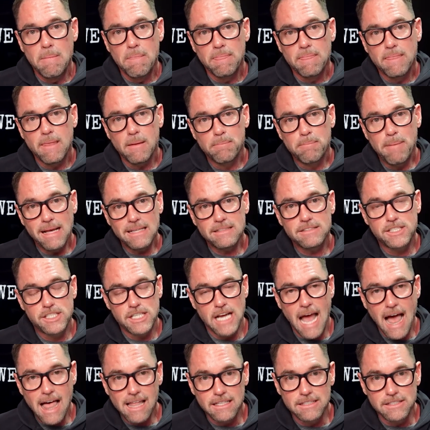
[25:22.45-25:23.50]
The best
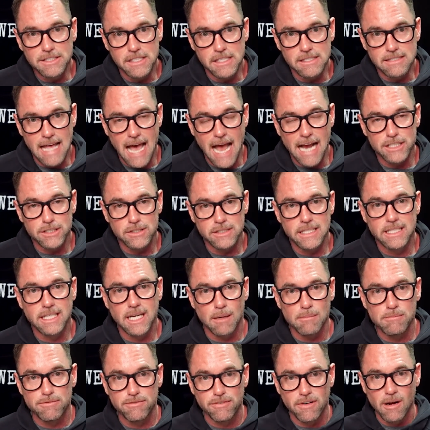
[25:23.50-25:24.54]
challenges actually
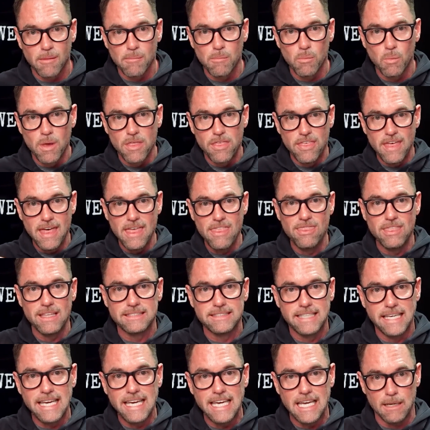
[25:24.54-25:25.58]
come from within the
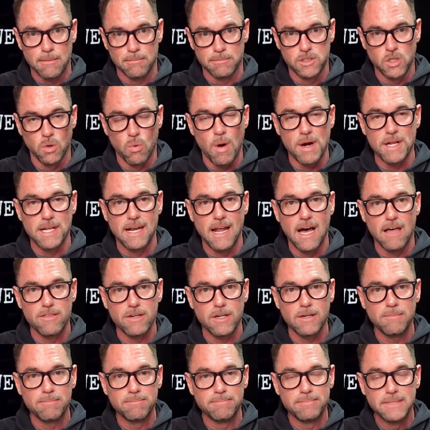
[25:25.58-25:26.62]
team to one
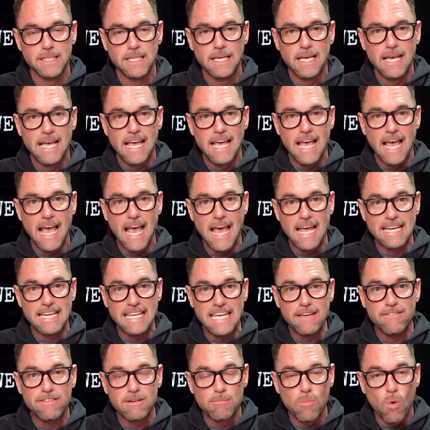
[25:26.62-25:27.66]
another. And
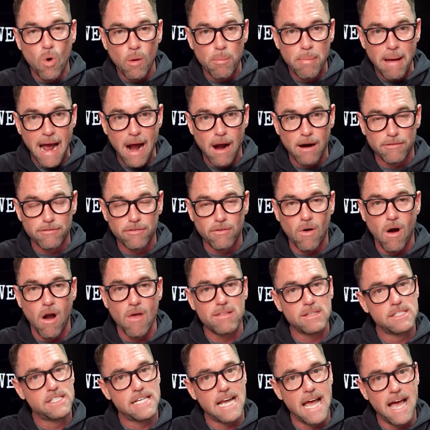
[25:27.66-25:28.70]
even more powerful are
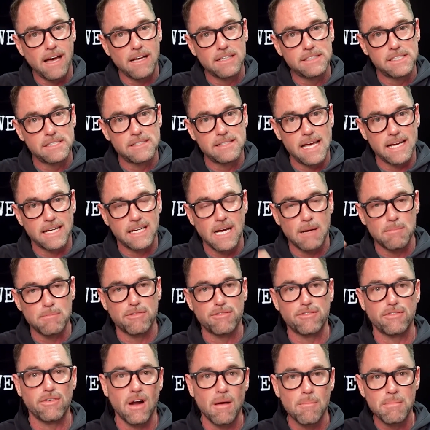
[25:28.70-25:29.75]
the challenges that come
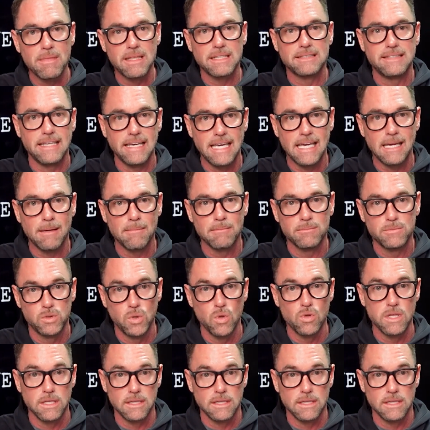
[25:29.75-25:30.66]
from the team to the